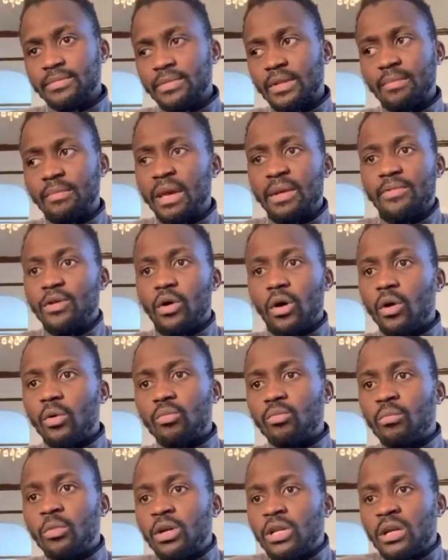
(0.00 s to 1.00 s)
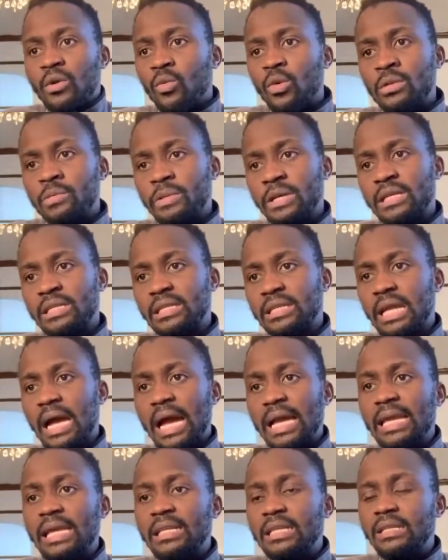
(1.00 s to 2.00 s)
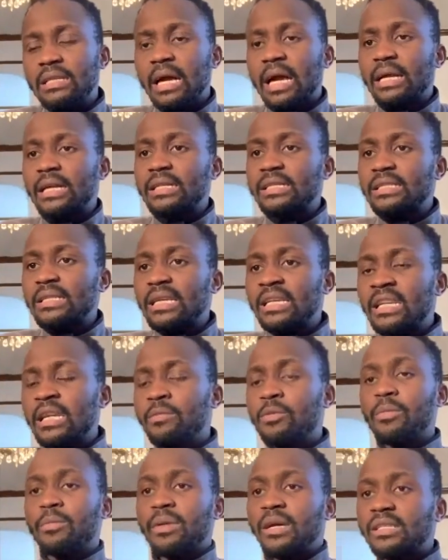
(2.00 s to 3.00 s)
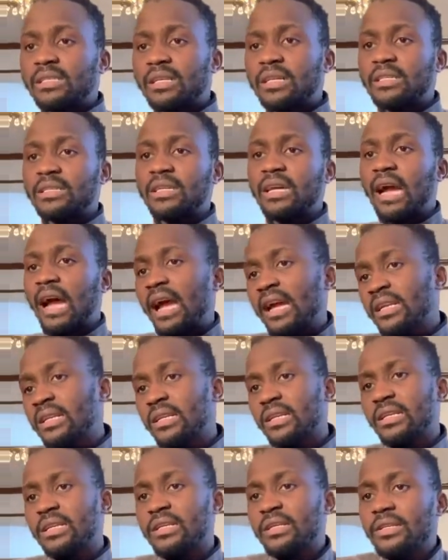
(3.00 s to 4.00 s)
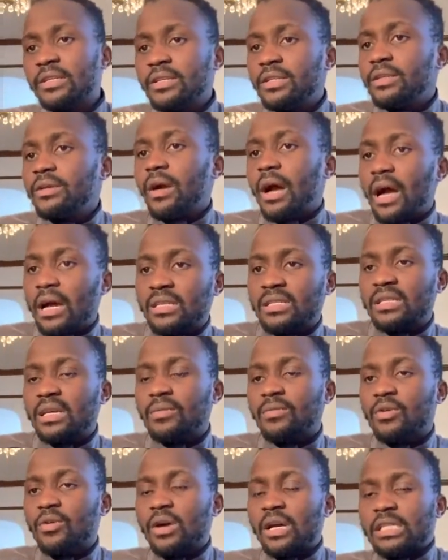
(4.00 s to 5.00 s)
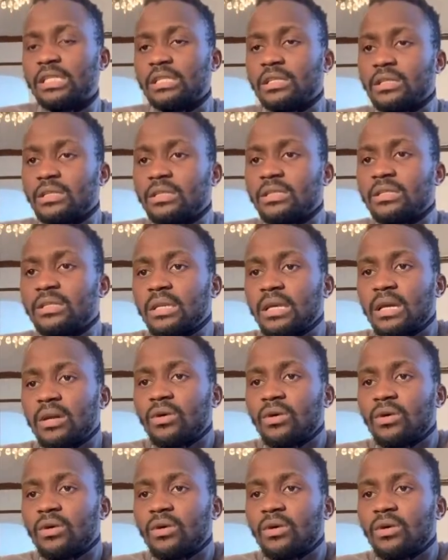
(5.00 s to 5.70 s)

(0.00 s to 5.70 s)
Maybe or more than one person. I can send them a message kindly, ask them questions.